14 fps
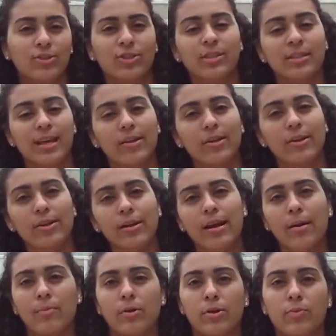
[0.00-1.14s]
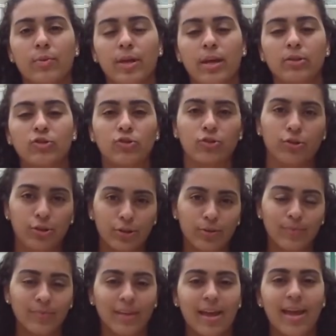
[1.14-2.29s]
de Chatelier. I'm going to be a junior,
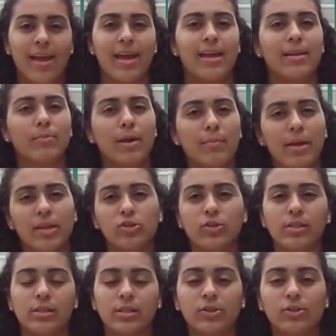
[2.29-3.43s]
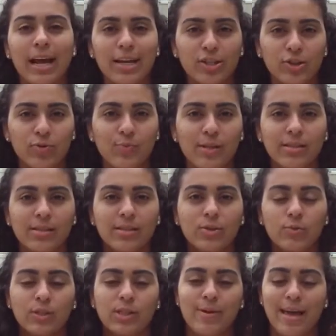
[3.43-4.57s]
and my major is international business
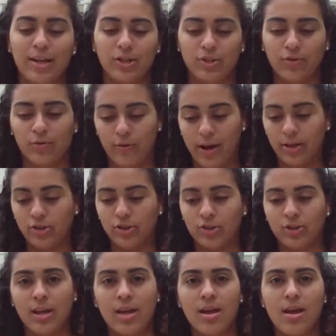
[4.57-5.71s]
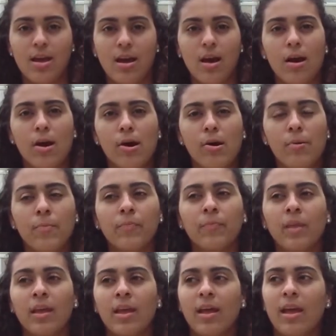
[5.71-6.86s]
with Spanish and French. Um,
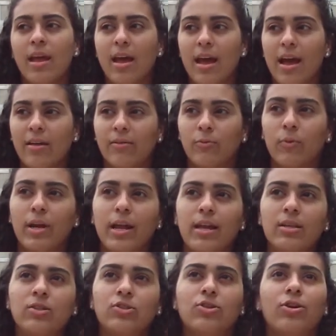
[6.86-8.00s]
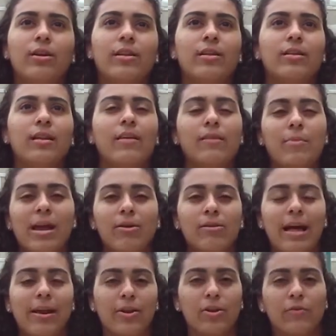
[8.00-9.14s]
when I started at the
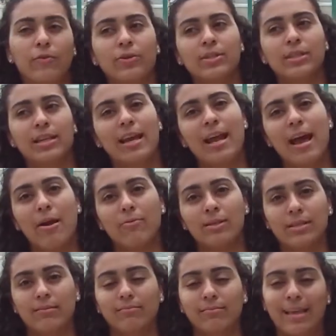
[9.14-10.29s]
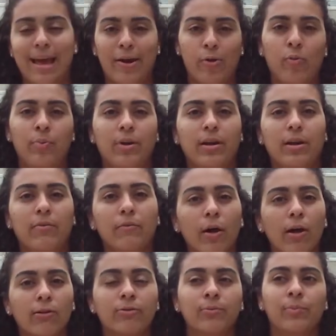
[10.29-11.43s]
Immaculata University, I wasn't that open and
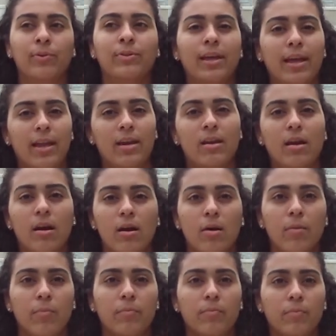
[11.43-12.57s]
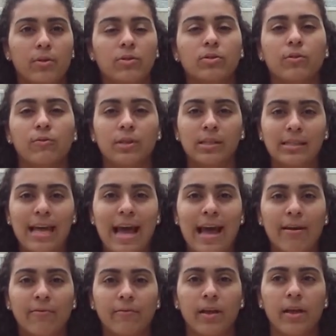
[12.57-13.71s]
involved, but then um, because of the
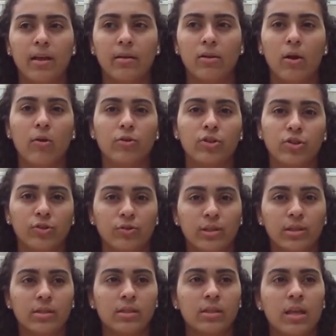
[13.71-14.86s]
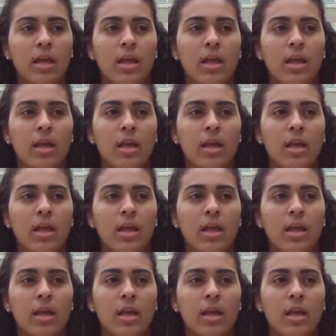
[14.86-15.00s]
staff and other students,